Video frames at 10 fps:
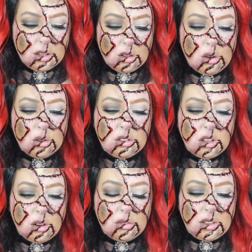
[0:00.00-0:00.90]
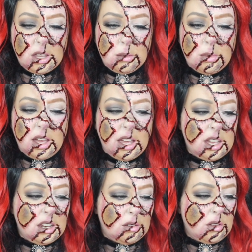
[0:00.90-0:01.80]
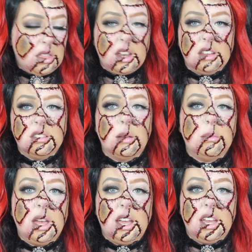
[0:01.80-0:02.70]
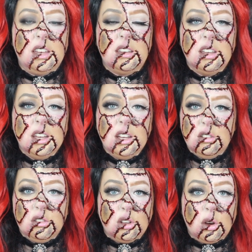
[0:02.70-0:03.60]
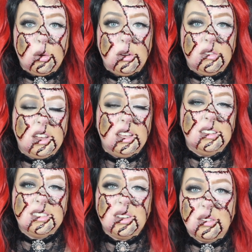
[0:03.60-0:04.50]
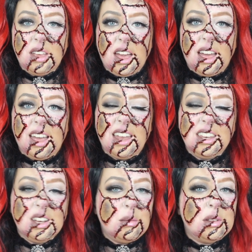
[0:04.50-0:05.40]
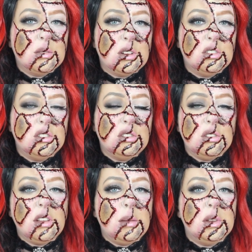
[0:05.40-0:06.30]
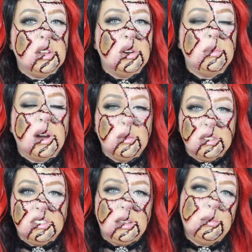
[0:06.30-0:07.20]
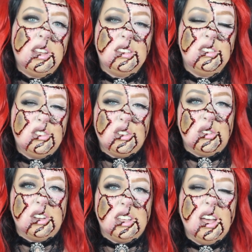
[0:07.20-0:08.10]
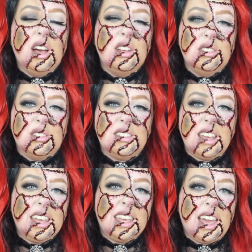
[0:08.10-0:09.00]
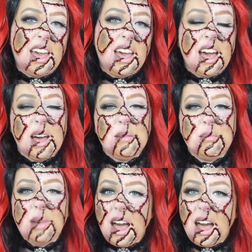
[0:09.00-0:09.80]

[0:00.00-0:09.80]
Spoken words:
corset off eBay, and everything else I made to go with it. So yeah, any comments, questions, do let me know, but I will see you in my next tutorial. So take care and